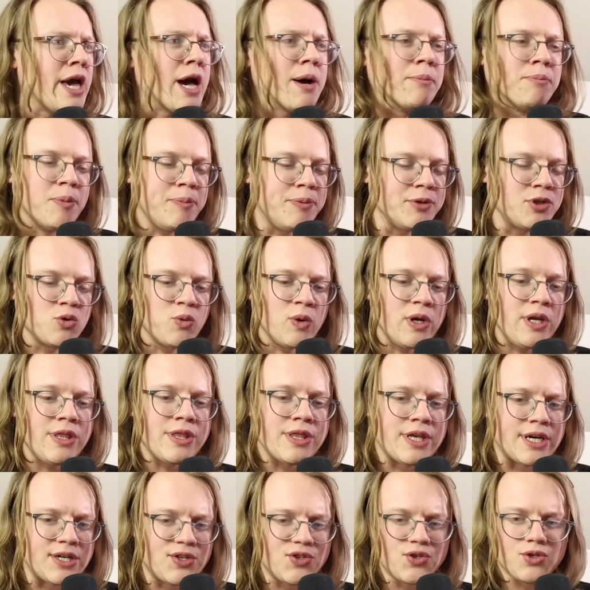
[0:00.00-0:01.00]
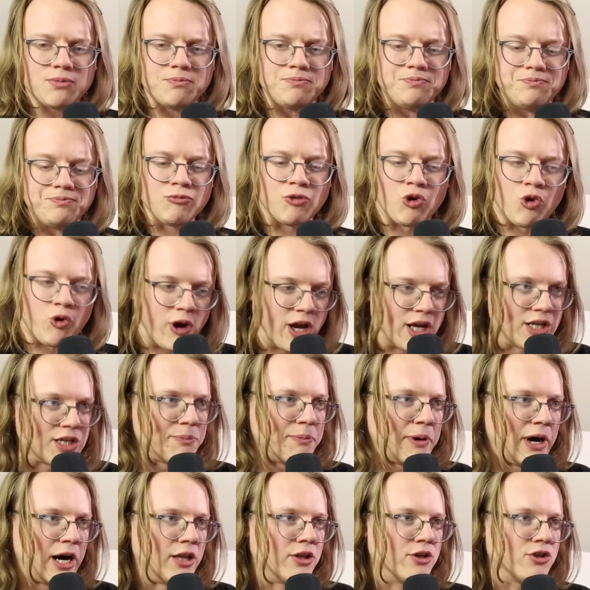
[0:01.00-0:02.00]
Yeah, but between this, Grand
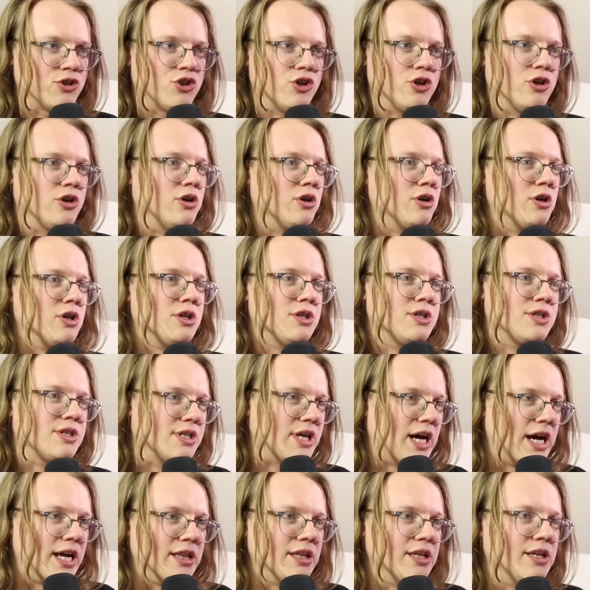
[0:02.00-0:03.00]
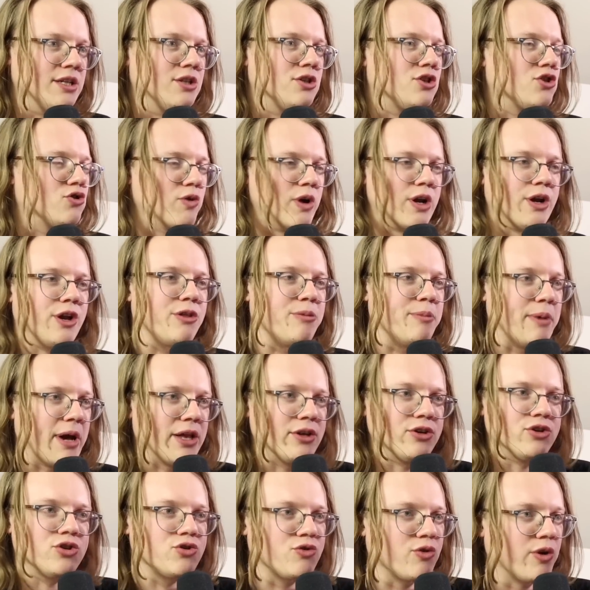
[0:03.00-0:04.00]
Abolisher, Silence, Drannith
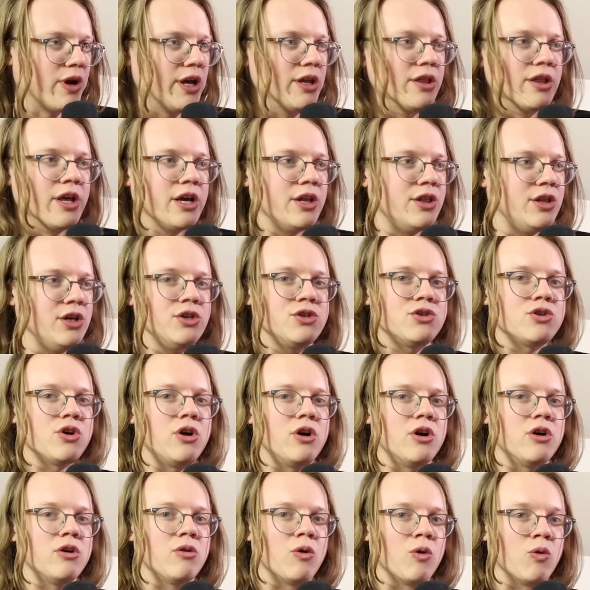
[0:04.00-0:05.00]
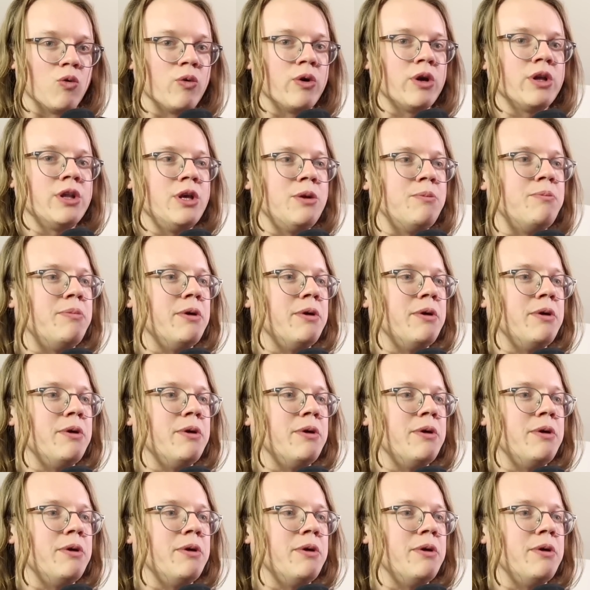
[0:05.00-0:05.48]
Magistrate, like these are really